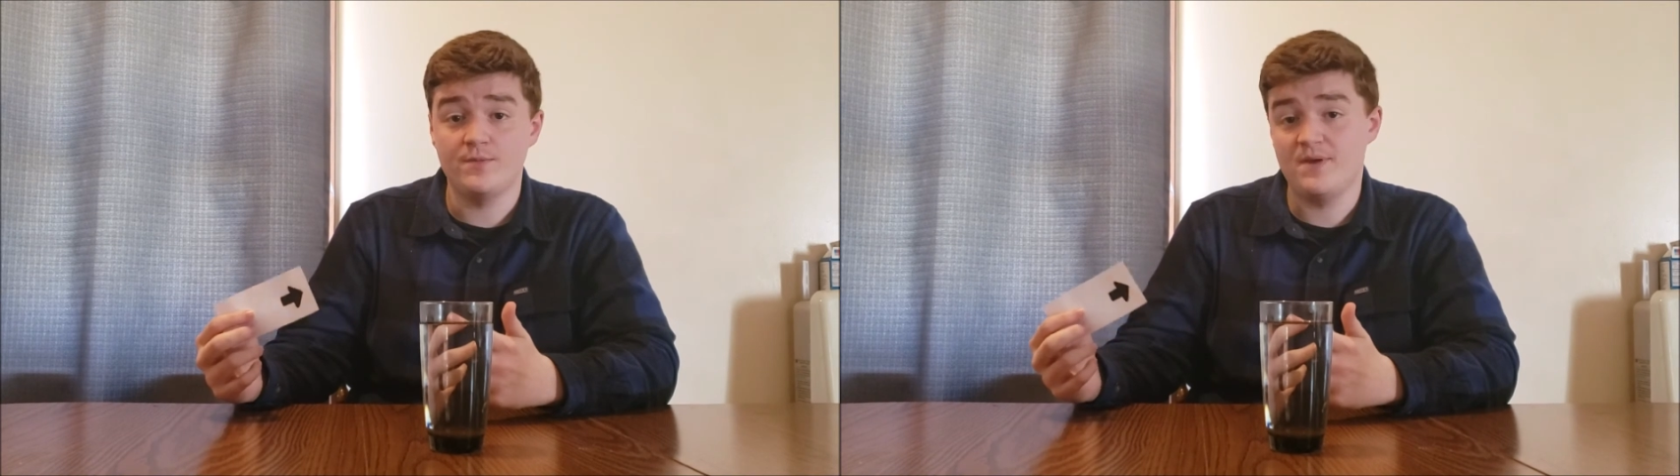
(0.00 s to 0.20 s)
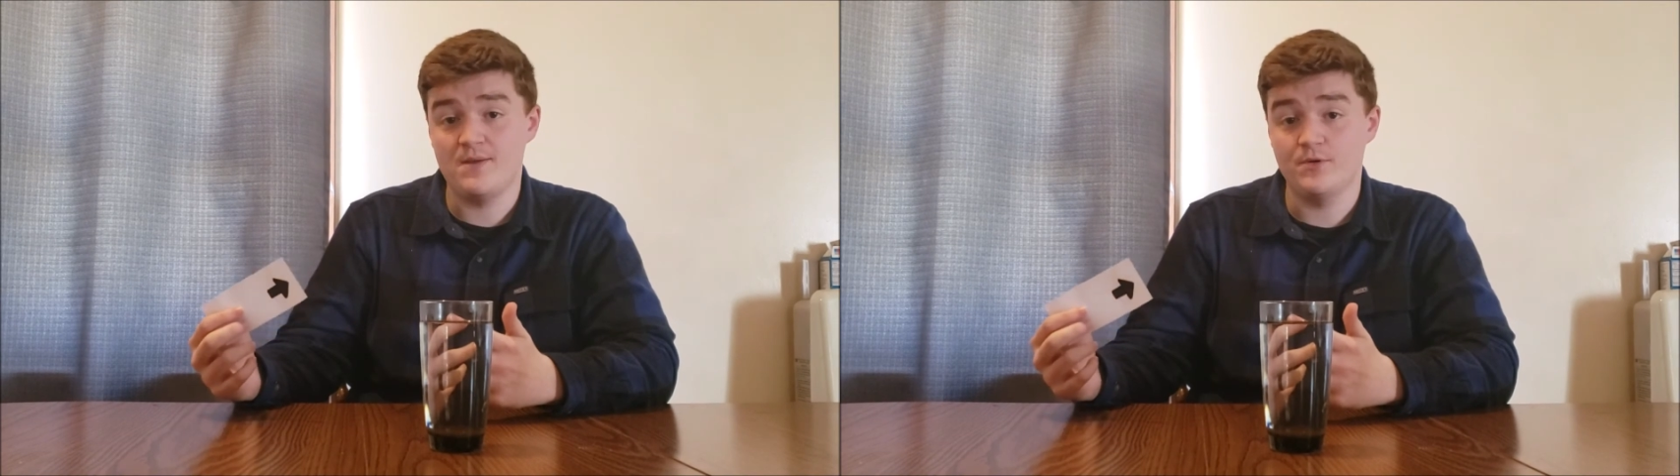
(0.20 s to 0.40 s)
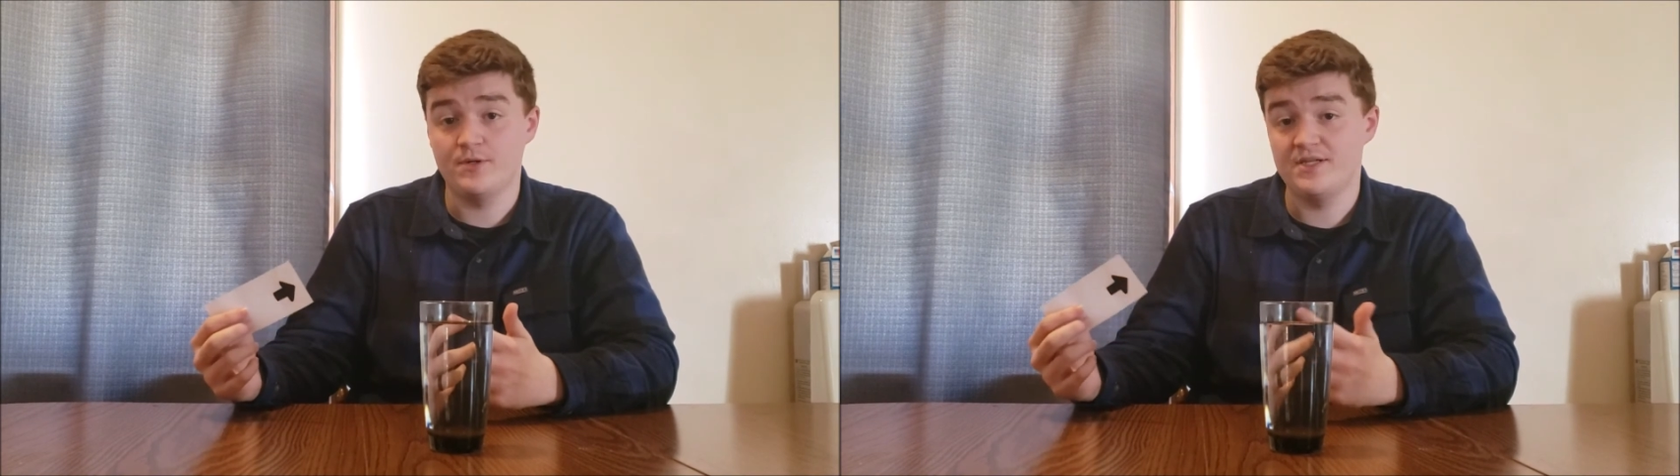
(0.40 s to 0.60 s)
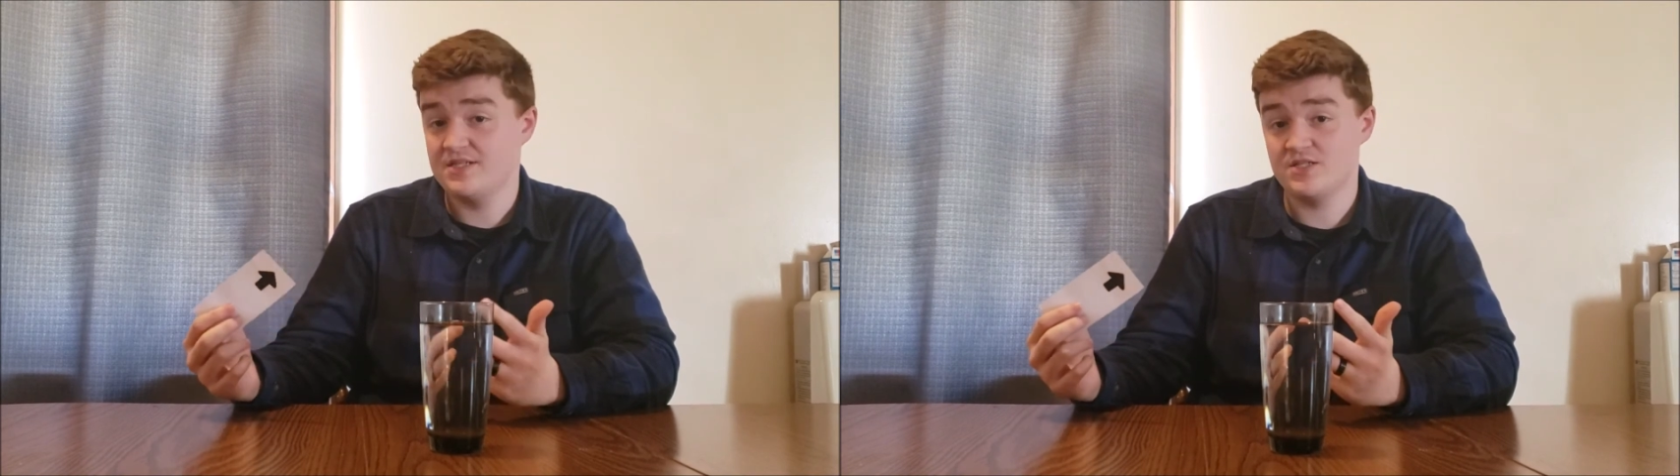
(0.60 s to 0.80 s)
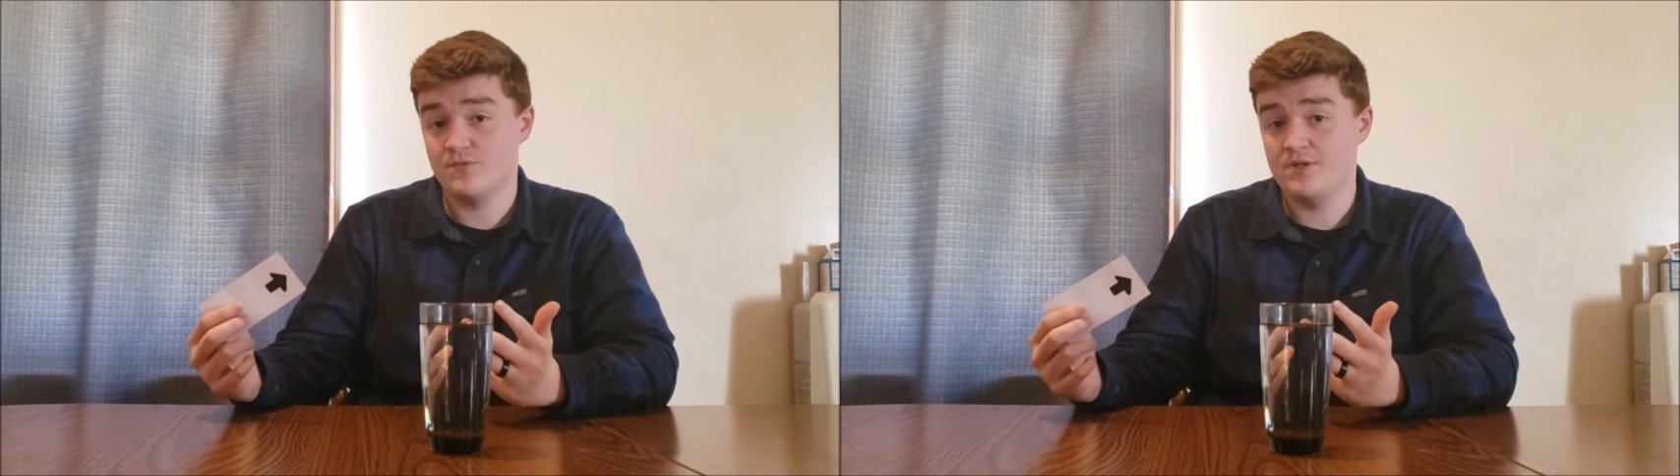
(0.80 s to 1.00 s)
paper. It
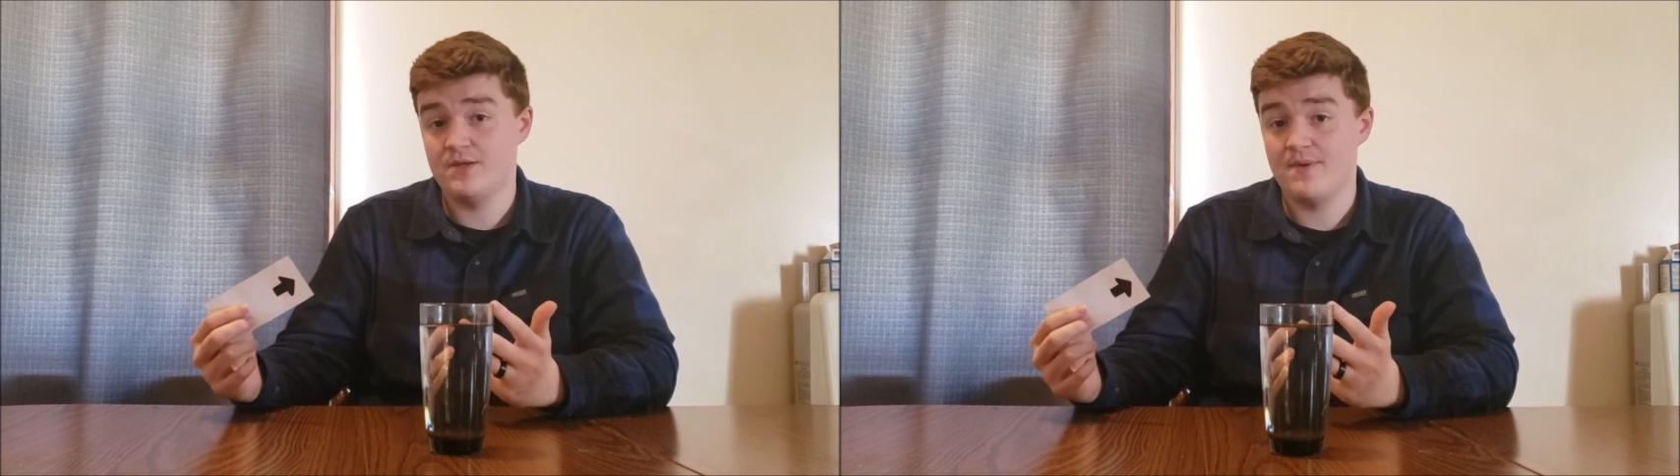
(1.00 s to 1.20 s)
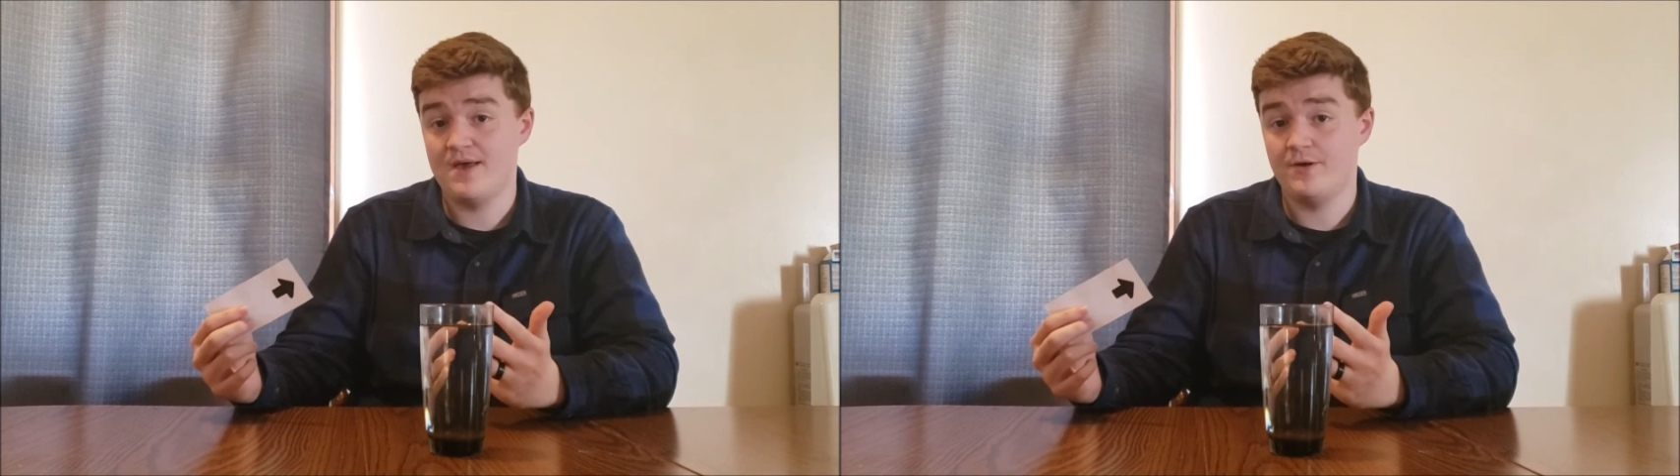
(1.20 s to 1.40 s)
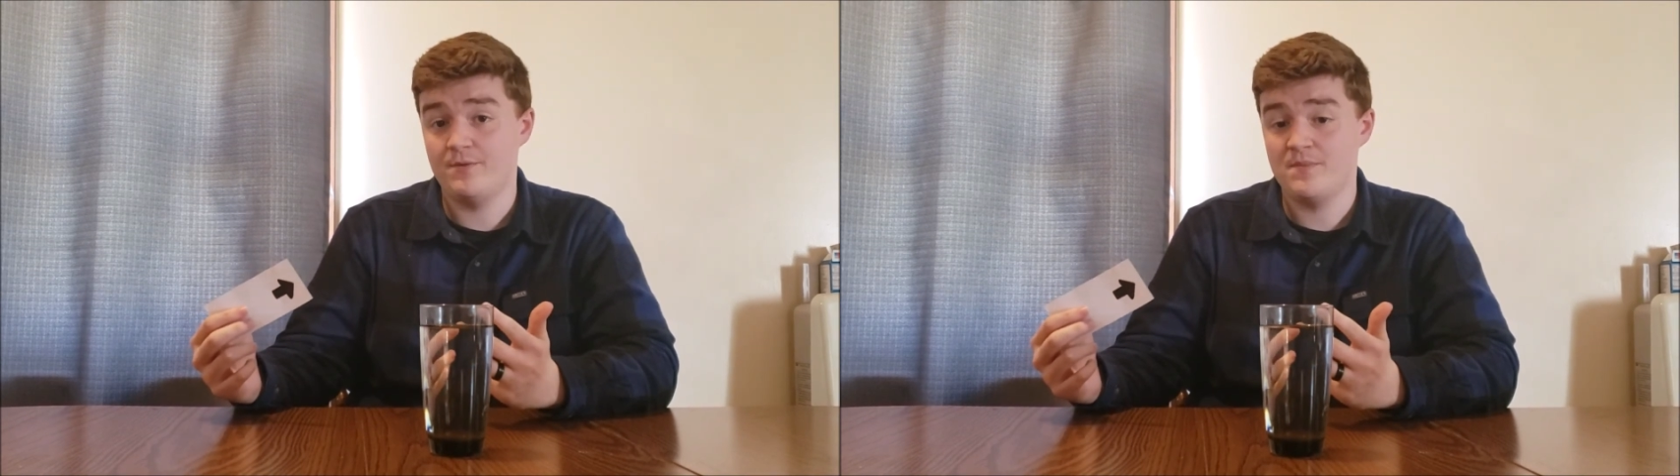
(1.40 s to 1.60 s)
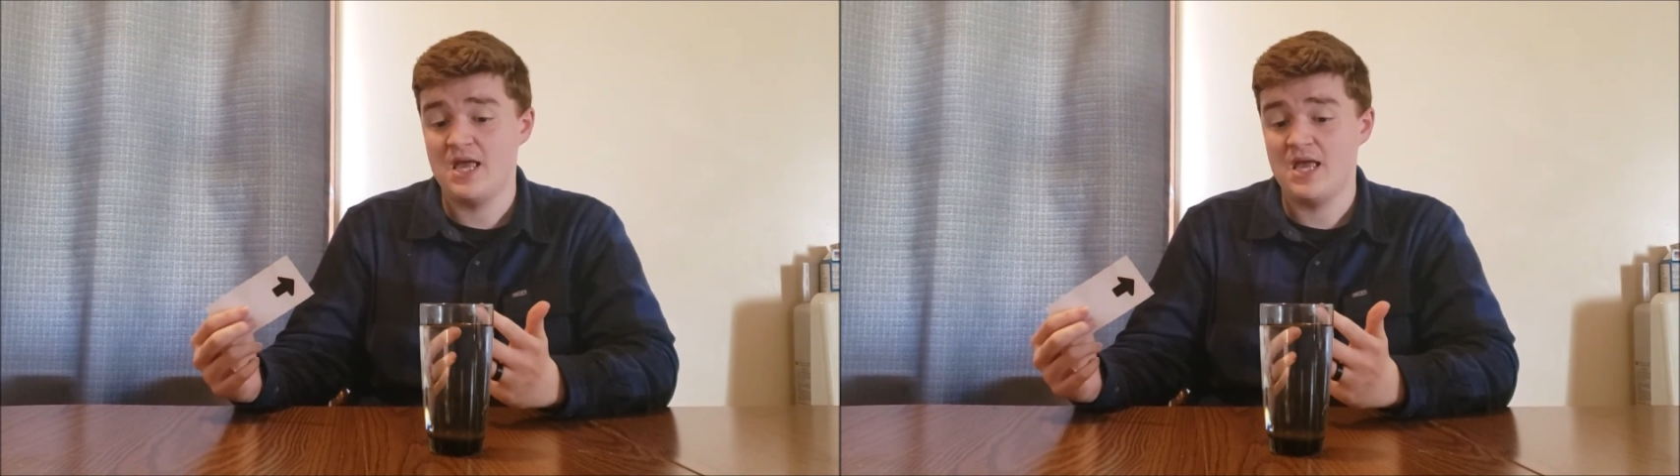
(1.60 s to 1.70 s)
doesn't really matter.